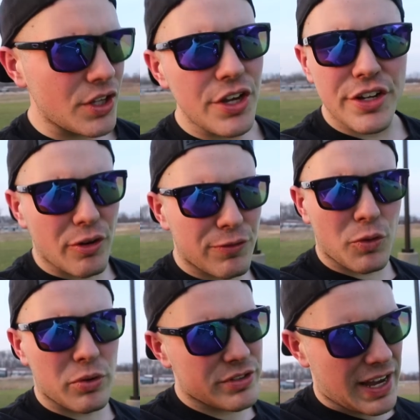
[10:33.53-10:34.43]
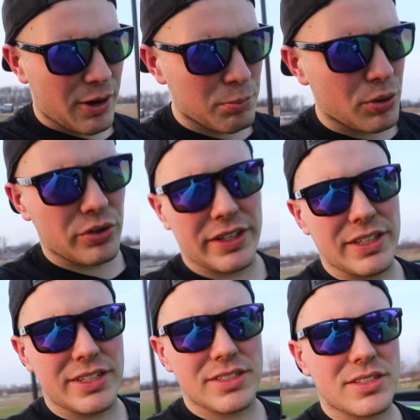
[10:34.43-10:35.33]
you know, Ford's out pulling
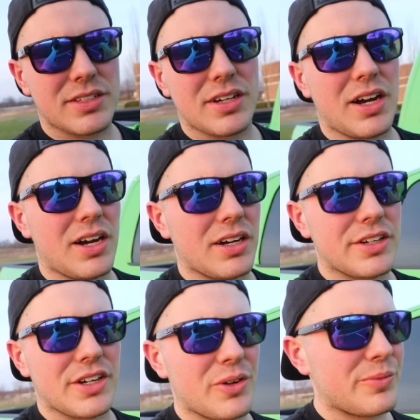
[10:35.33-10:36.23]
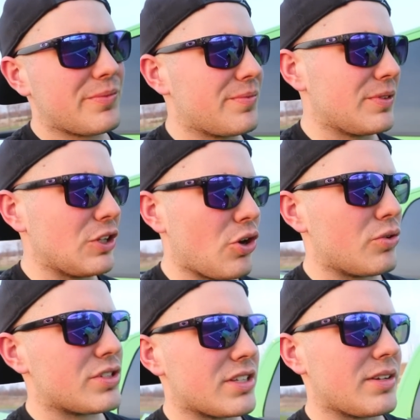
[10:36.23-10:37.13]
these, you know,
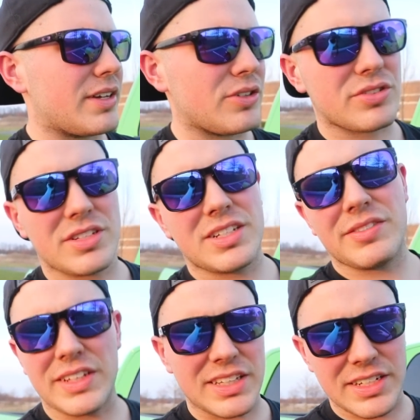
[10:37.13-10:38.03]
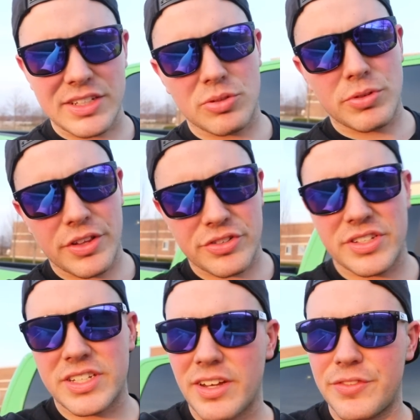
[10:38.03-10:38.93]
loads in the hills and stuff like the Diesel Brothers
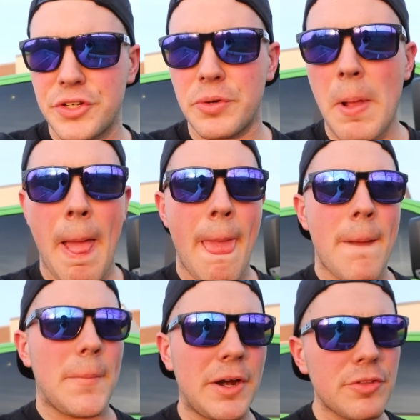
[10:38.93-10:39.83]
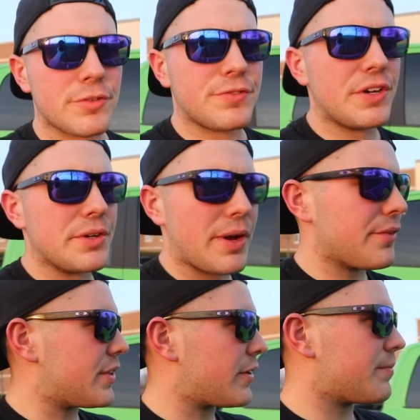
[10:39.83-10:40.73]
and stuff do. I know there's videos
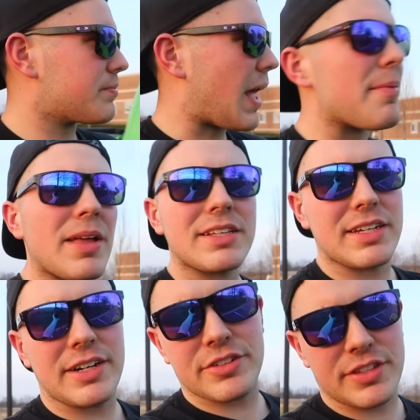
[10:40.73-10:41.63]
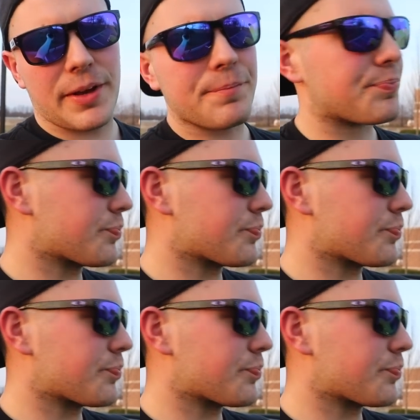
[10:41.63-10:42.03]
out there. And here's the thing.